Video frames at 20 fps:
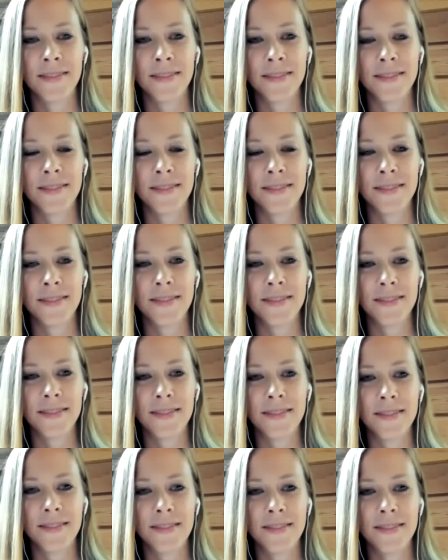
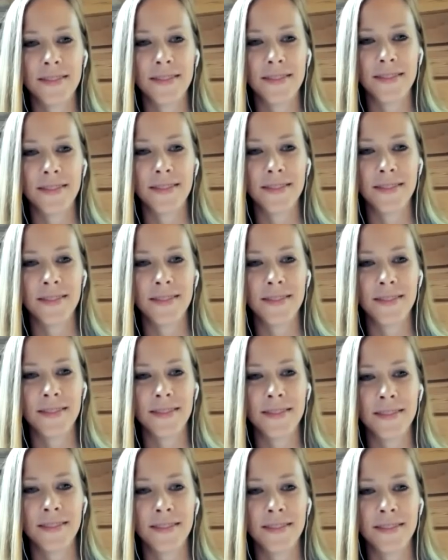
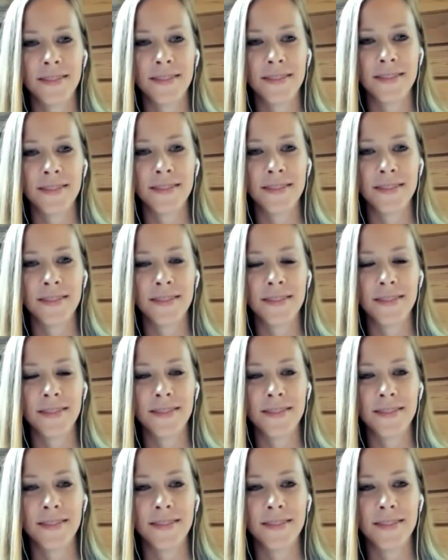
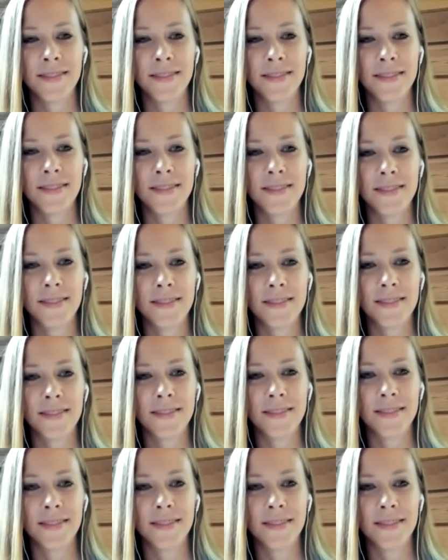
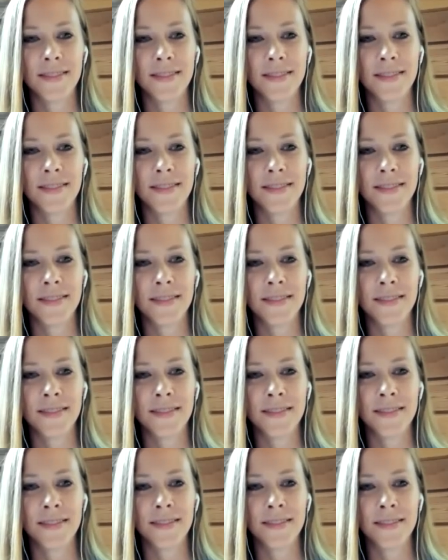
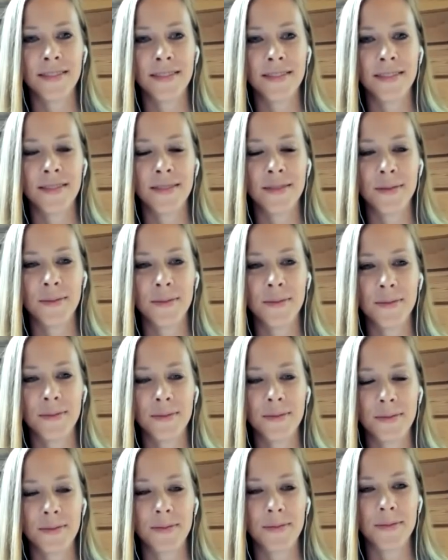
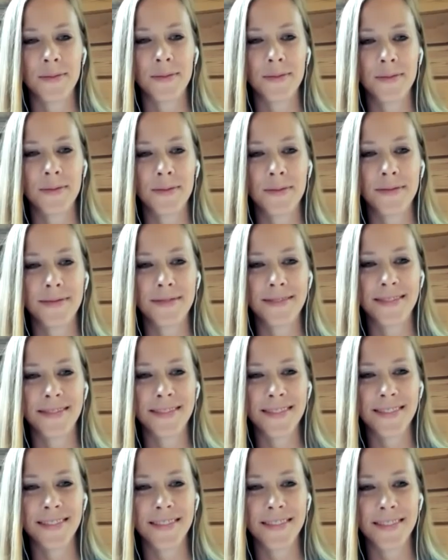
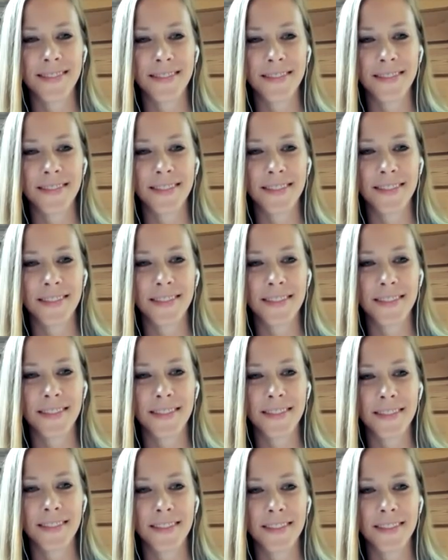(not speaking)